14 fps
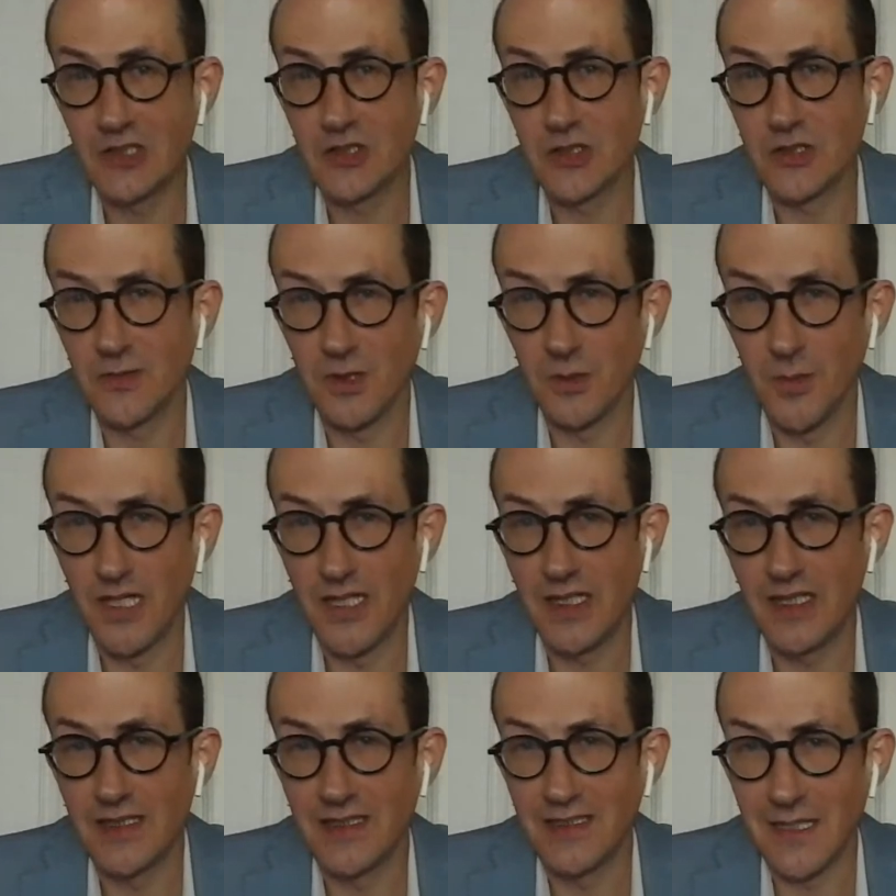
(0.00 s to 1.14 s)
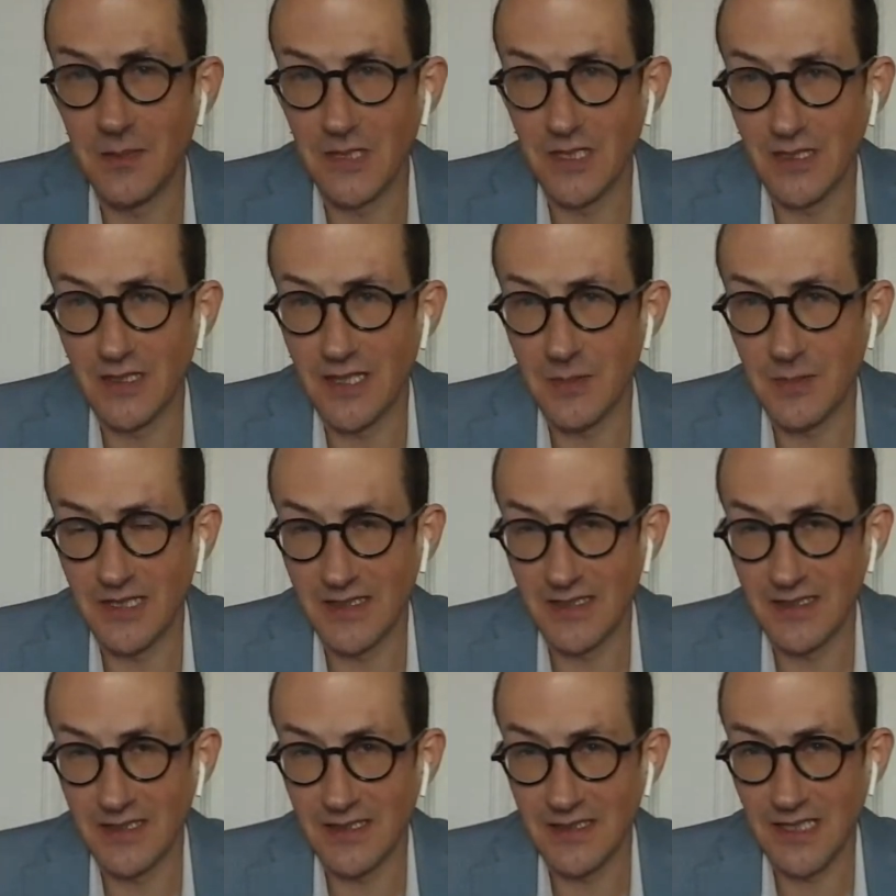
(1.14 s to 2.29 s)
nature, if you're making an indemnity claim
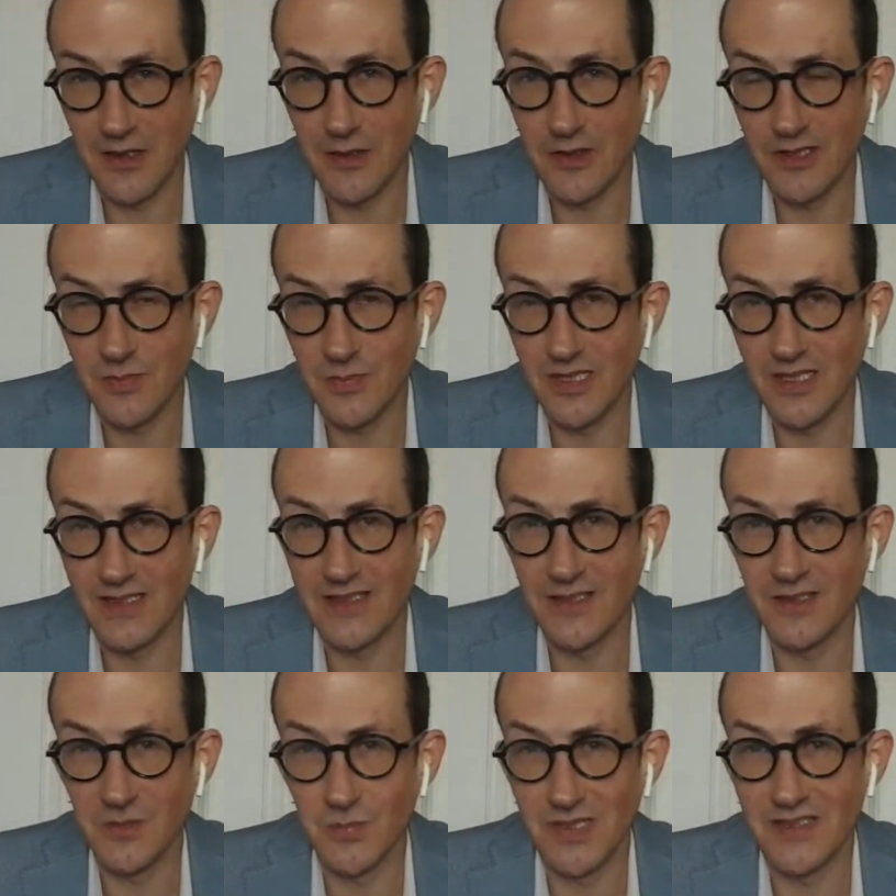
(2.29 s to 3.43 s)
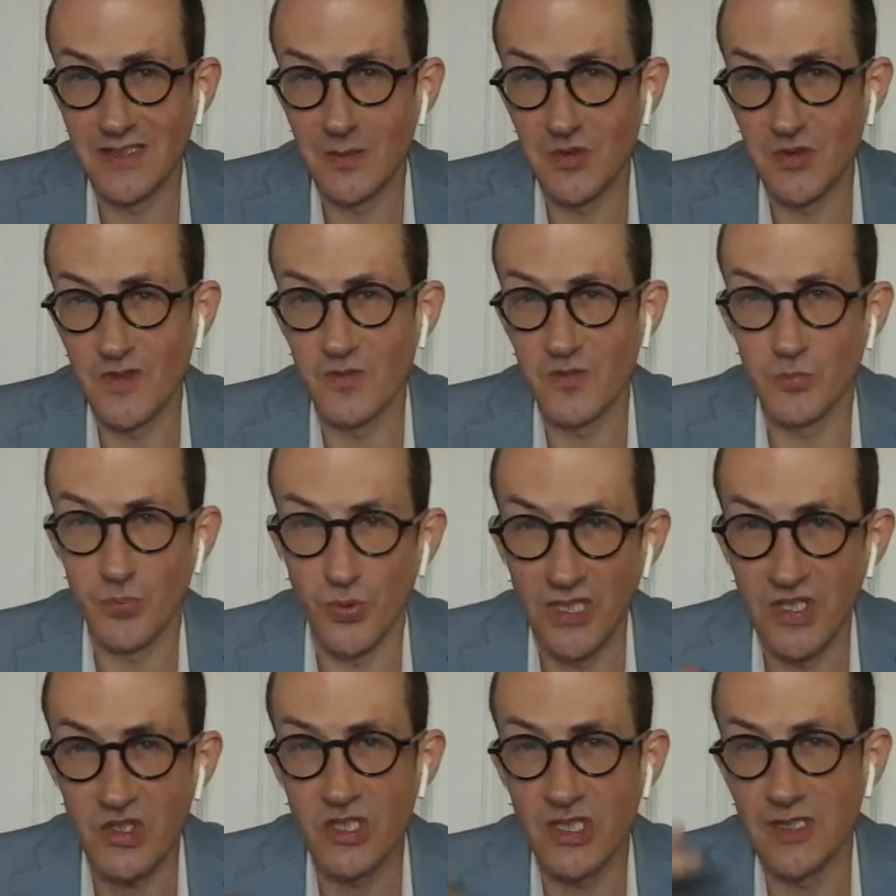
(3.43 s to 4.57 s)
against the seller, it's because there's been some sort of
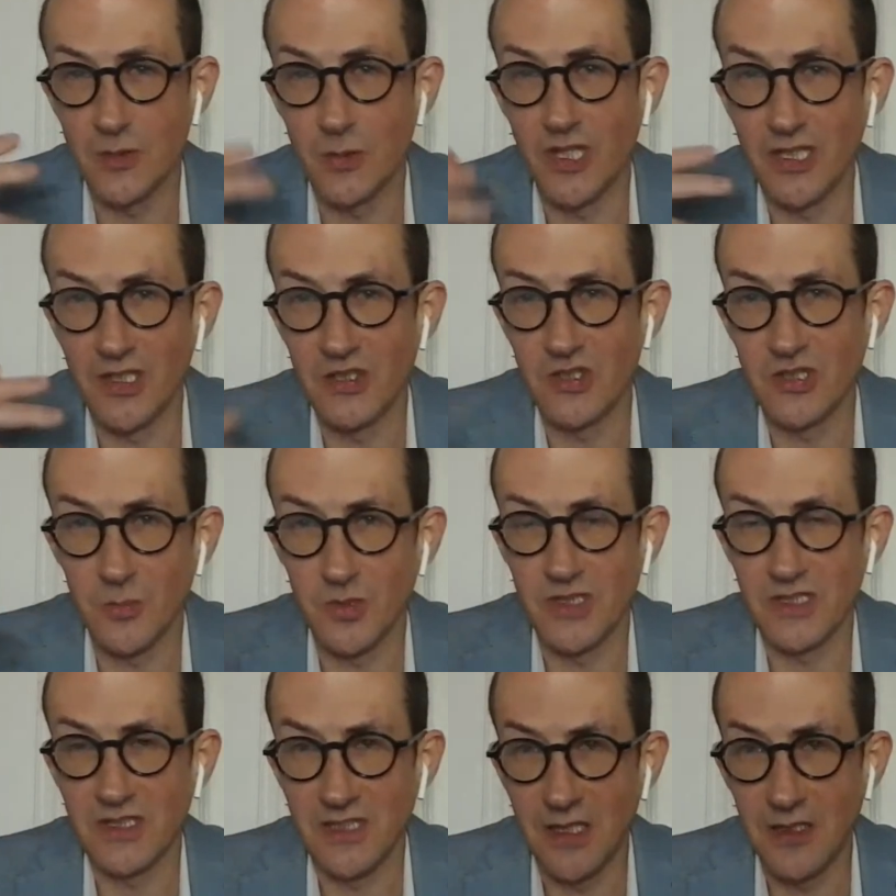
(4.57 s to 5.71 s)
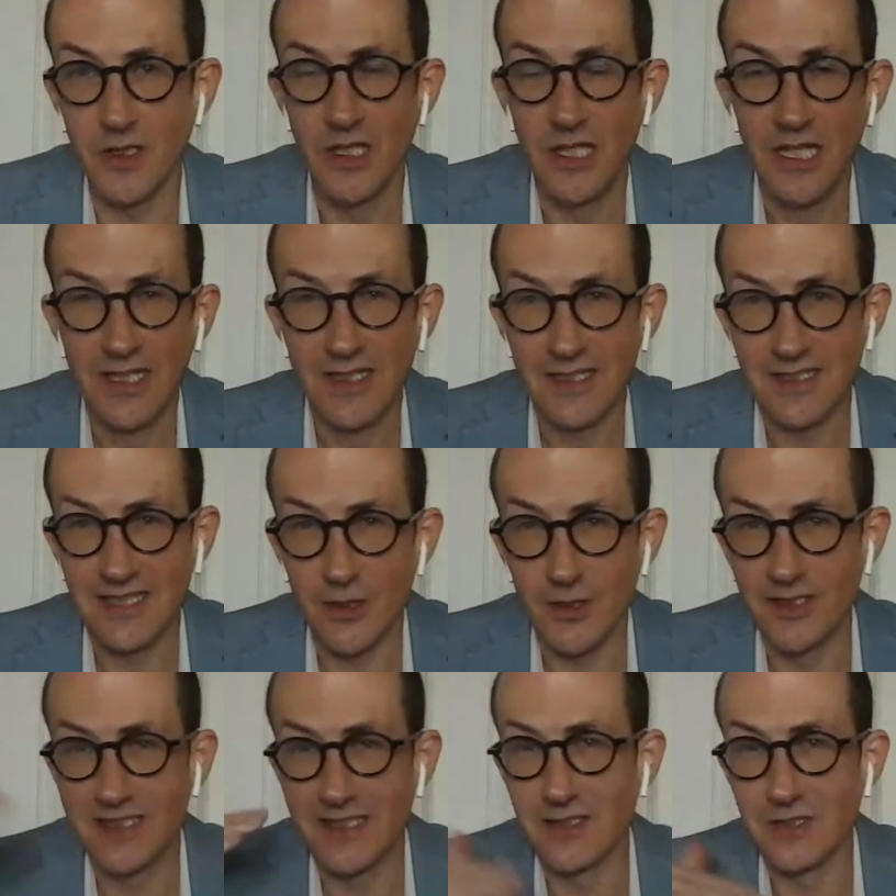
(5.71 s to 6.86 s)
breach in the relationship with the seller. The
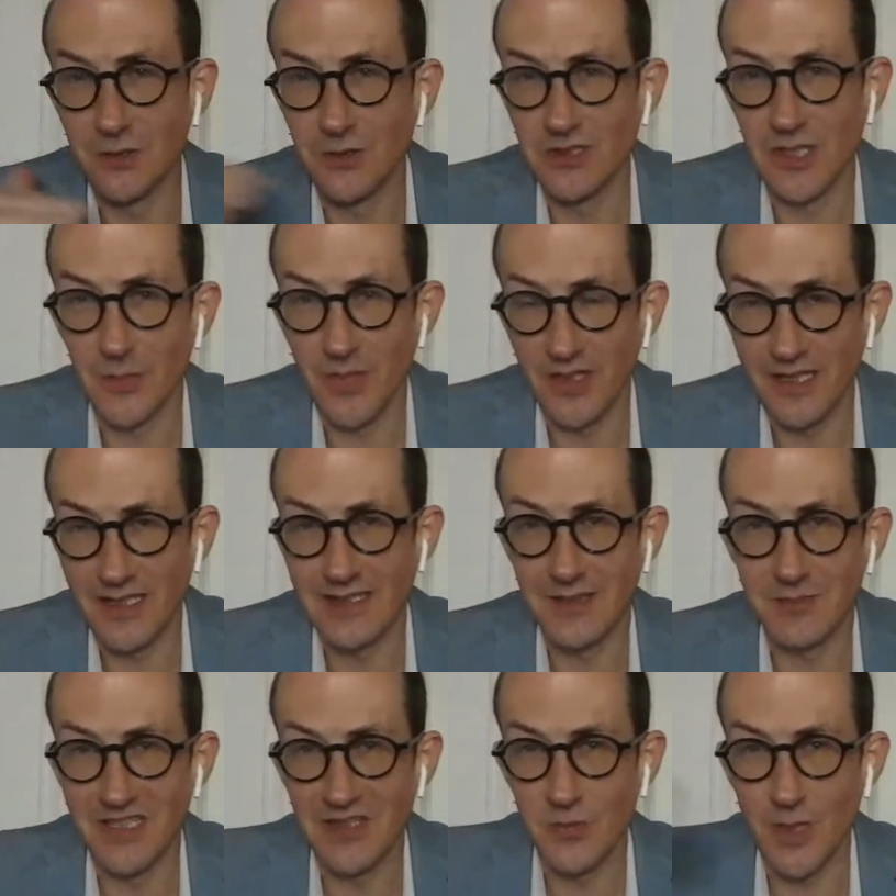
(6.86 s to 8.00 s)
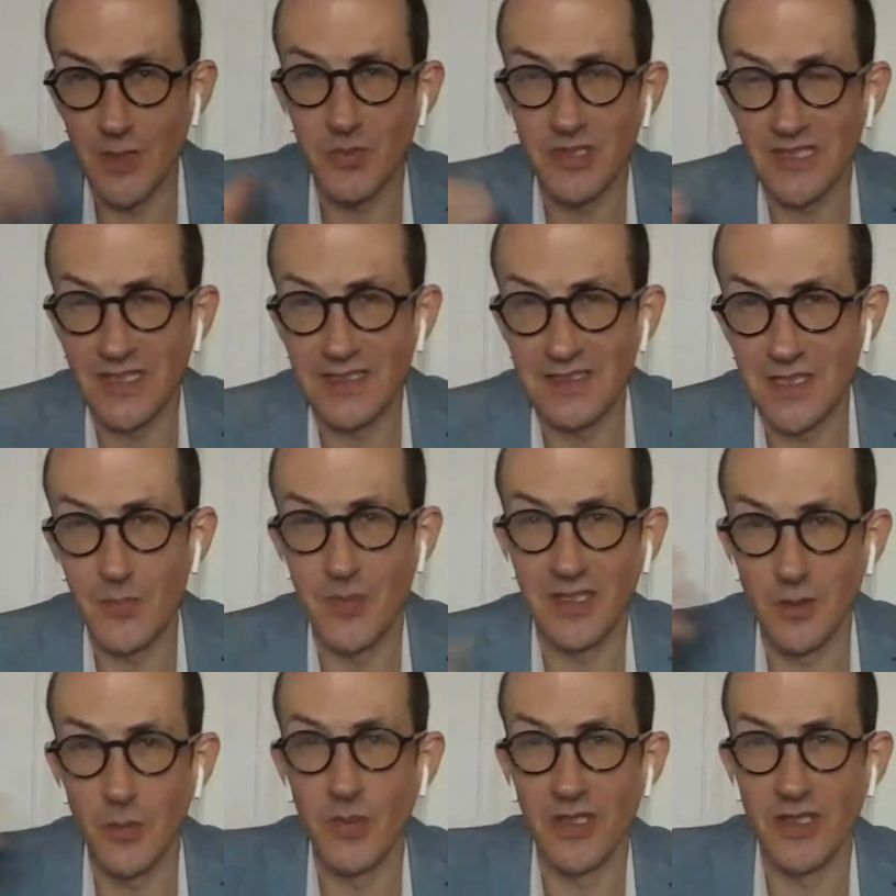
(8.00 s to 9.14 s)
seller didn't do something, they misrepresented
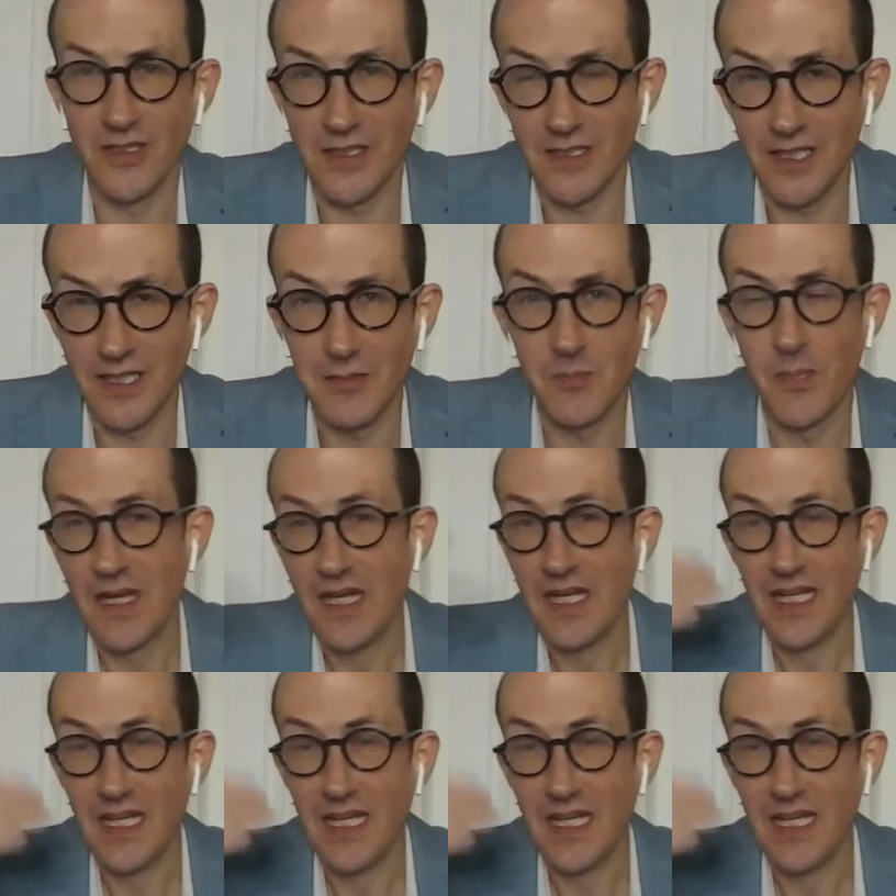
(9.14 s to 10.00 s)
something, you're bringing a claim.